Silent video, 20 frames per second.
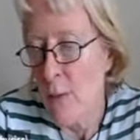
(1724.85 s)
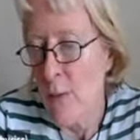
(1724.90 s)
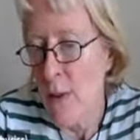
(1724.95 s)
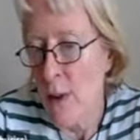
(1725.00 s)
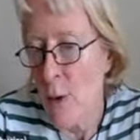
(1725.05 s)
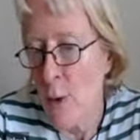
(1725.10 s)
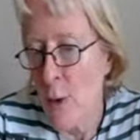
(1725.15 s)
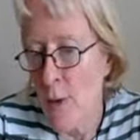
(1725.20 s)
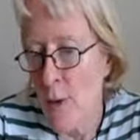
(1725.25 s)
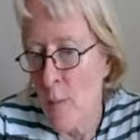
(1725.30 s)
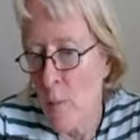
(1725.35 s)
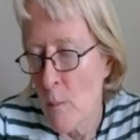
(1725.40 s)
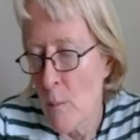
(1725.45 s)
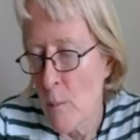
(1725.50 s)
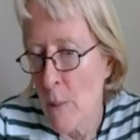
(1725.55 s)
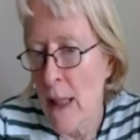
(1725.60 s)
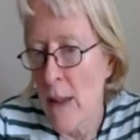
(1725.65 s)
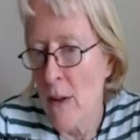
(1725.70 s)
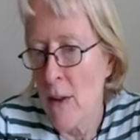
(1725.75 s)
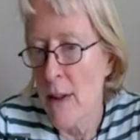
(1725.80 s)
these
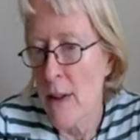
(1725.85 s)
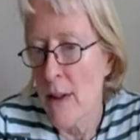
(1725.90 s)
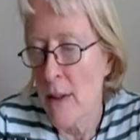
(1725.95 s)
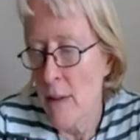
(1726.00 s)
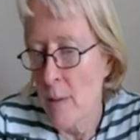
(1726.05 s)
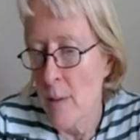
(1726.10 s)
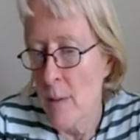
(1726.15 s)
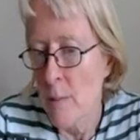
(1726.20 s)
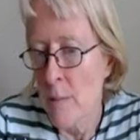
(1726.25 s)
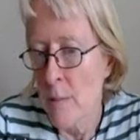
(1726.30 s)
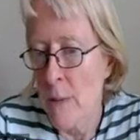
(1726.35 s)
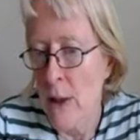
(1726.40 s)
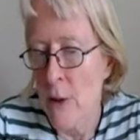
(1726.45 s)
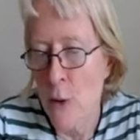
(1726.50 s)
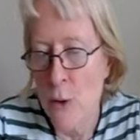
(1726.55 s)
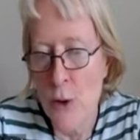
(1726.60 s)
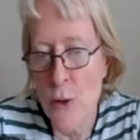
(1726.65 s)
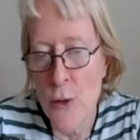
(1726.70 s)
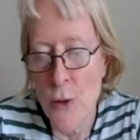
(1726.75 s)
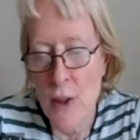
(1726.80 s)
Pauli
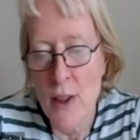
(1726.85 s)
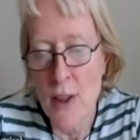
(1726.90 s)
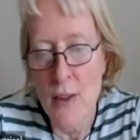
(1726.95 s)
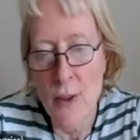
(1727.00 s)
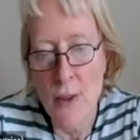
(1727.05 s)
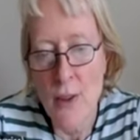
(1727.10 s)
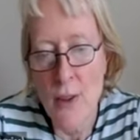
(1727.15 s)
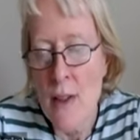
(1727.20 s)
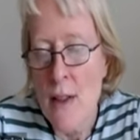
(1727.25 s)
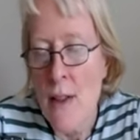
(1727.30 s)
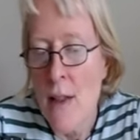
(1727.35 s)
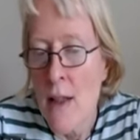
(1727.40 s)
matrices